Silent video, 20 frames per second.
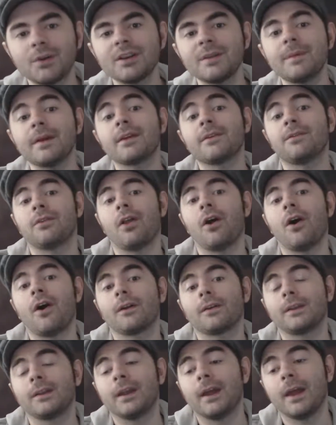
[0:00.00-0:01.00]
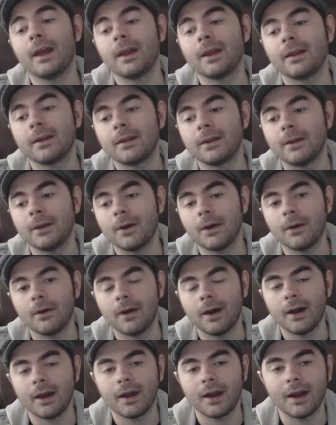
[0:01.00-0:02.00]
wanted to make a vlog today, you know,
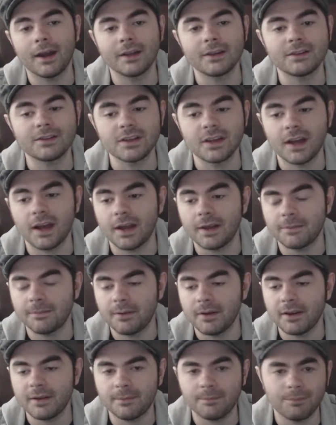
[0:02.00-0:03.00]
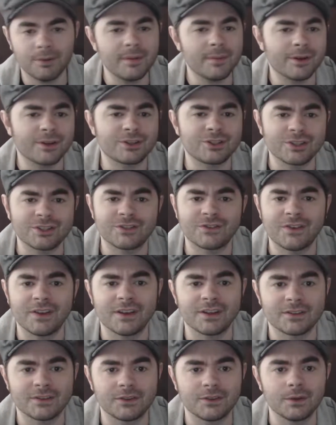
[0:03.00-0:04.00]
I pretty much just
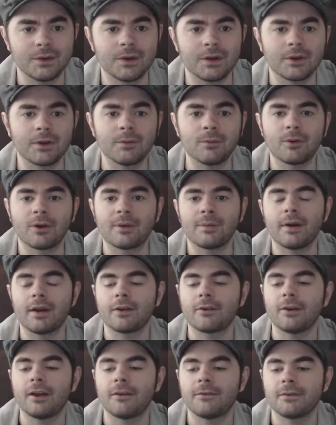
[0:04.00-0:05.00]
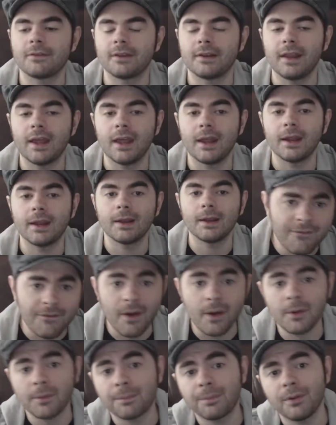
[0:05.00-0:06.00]
finished doing Good Morning Minecraft for the day. I
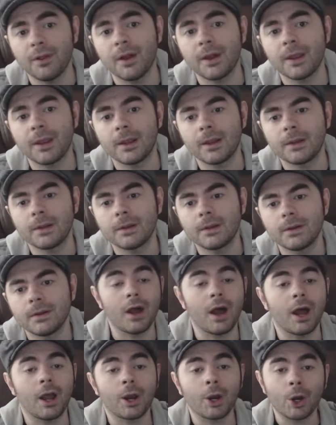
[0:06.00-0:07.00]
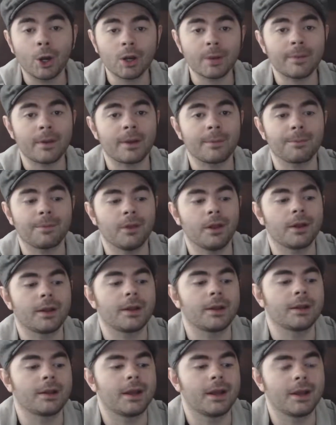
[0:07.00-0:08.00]
found a plugin, well, I heard about a
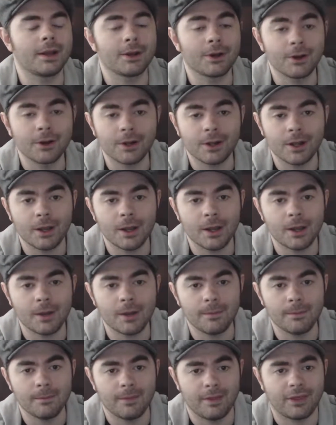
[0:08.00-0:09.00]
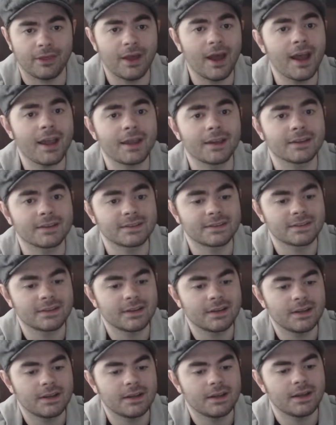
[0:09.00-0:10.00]
plugin. I heard Matthias.
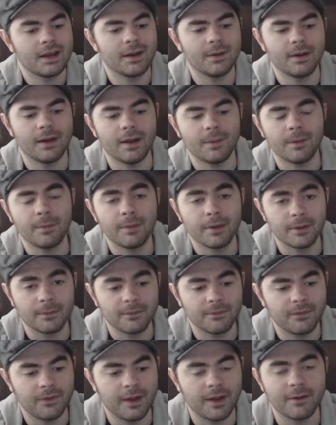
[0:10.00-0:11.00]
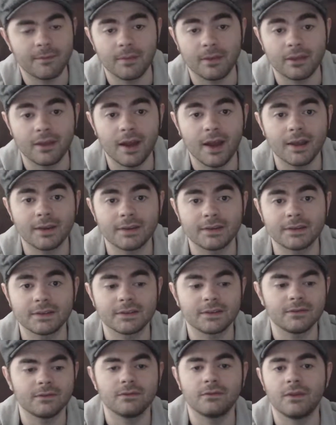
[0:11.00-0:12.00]
I'm a big fan of
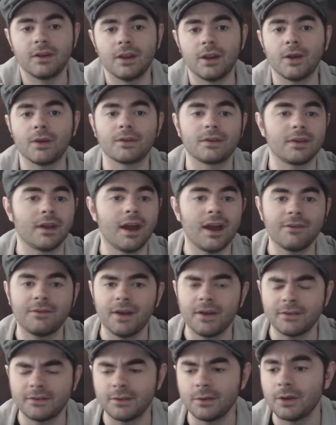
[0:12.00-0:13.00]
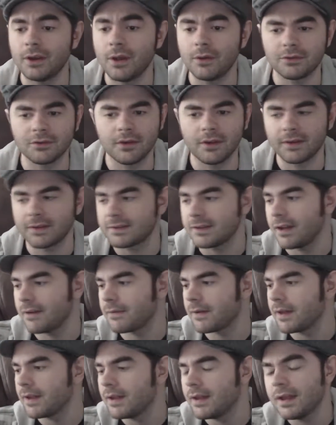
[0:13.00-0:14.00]
Matthias's videos and High Five Studios and all that
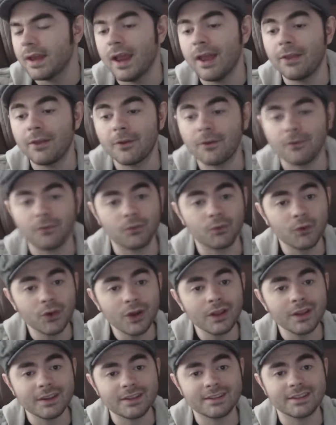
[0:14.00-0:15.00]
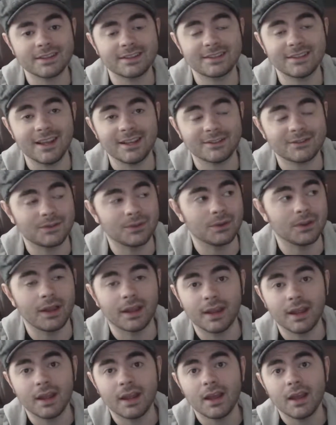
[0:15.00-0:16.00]
stuff. And they're really successful,
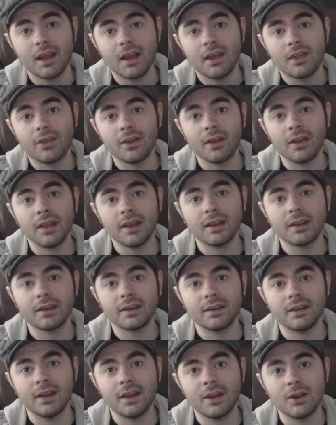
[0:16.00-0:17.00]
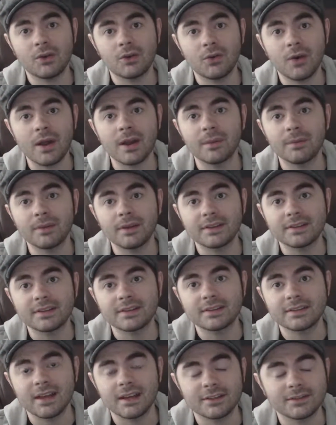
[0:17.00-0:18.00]
they're incredibly
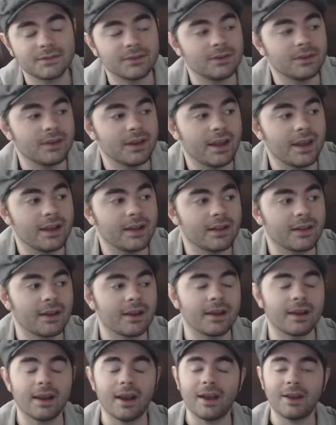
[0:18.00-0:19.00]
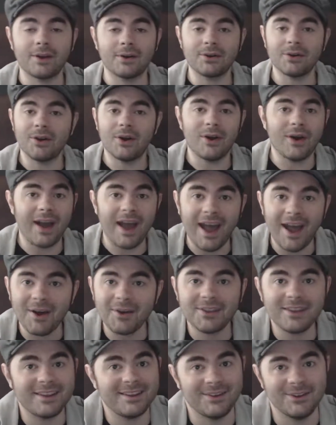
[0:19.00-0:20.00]
successful, and I don't know
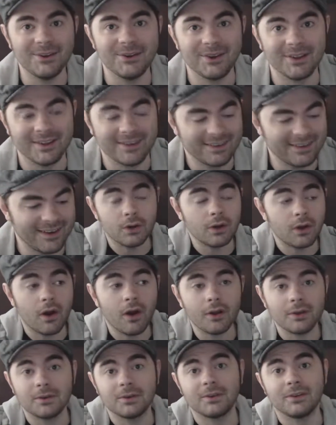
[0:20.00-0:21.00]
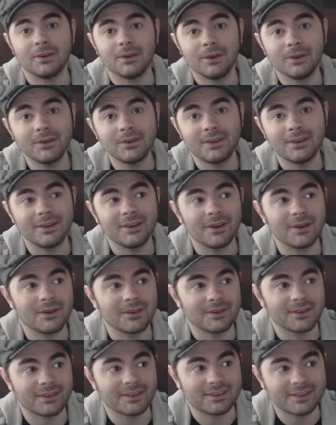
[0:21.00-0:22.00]
how they do it. Good on you, dude. You
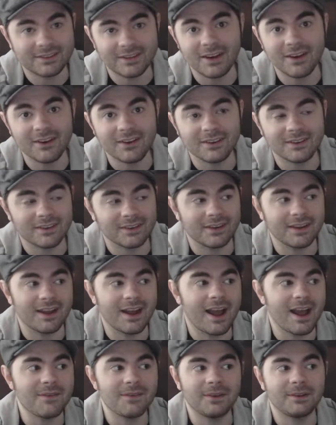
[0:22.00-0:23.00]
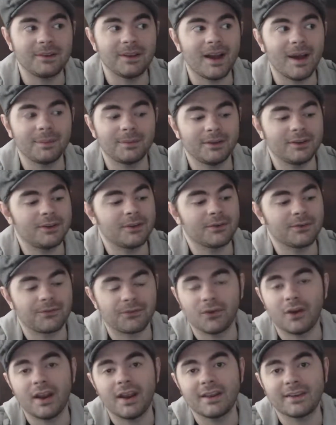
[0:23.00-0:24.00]
know, seriously, I've adopted your
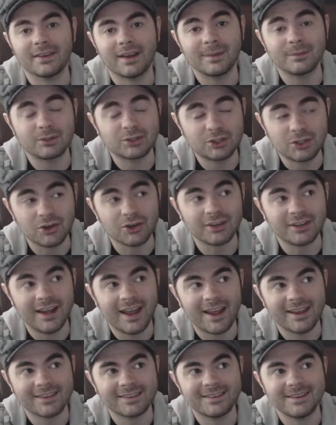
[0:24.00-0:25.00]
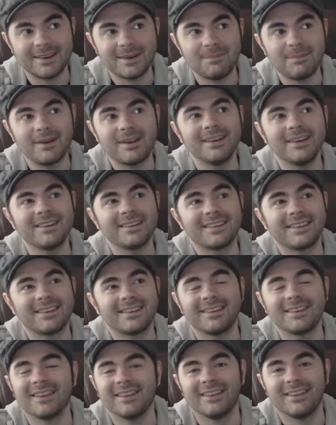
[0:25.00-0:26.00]
phrase "I'm shook nasty" because
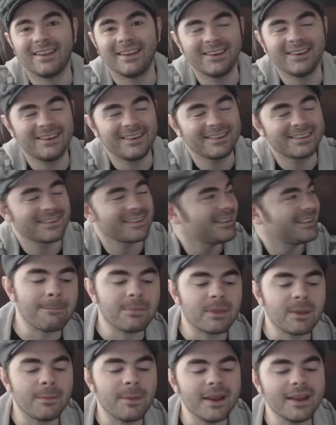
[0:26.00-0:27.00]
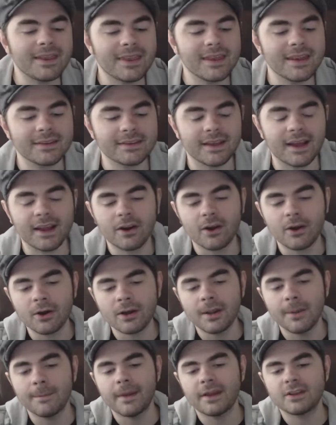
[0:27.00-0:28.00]
it's hilarious. The main thing is that I
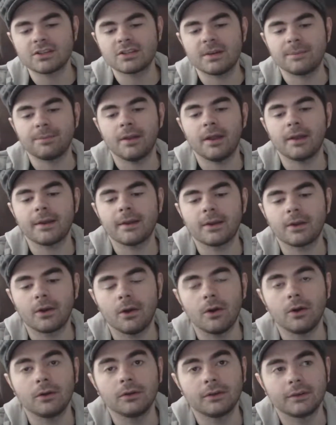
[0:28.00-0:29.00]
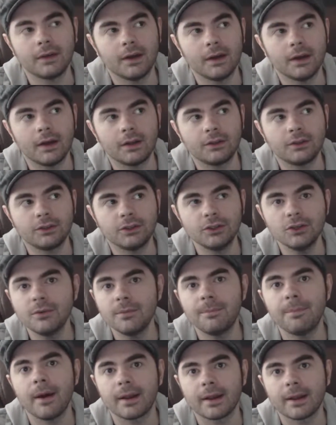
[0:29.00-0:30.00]
heard him mention a plugin called
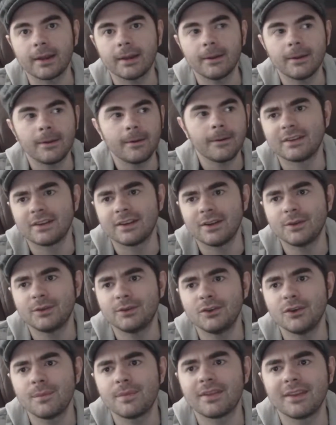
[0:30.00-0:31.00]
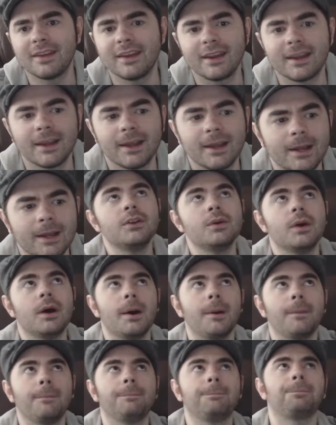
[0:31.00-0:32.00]
TubeBuddy. It's a YouTube thing. You
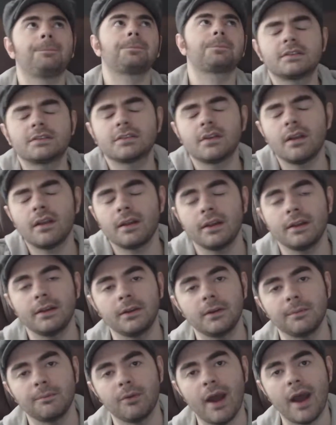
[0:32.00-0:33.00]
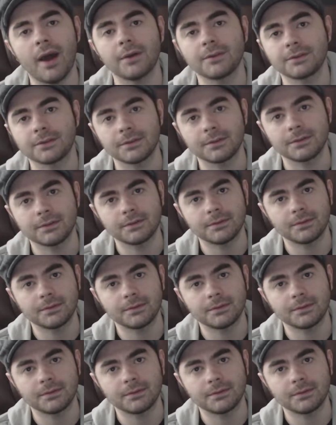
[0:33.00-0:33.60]
install it into your browser,